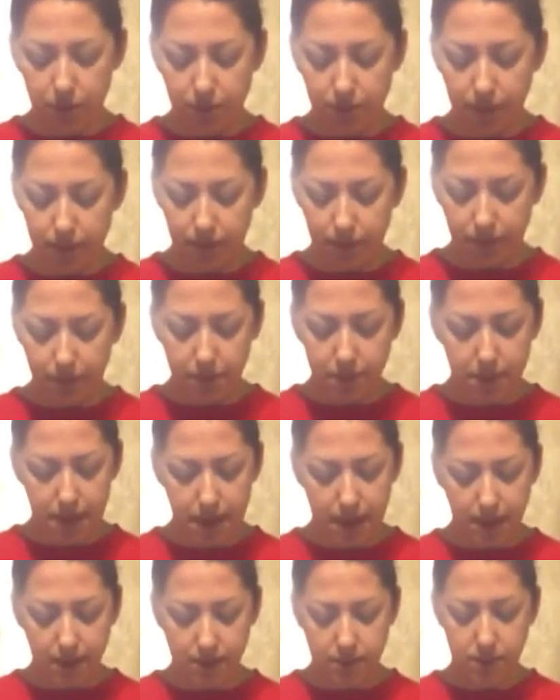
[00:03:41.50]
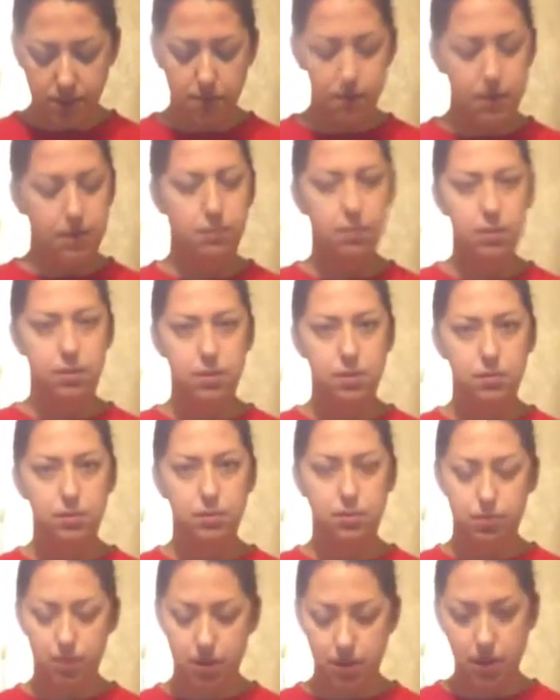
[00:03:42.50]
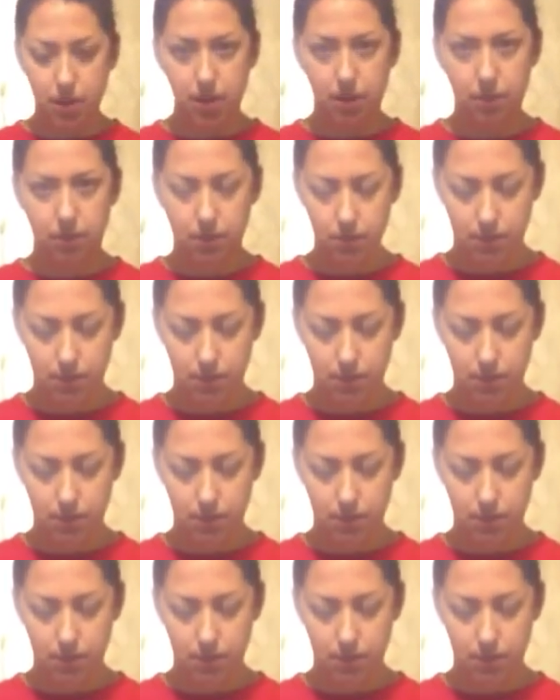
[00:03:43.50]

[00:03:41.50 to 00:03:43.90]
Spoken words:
perfect man to be with you, Courtney.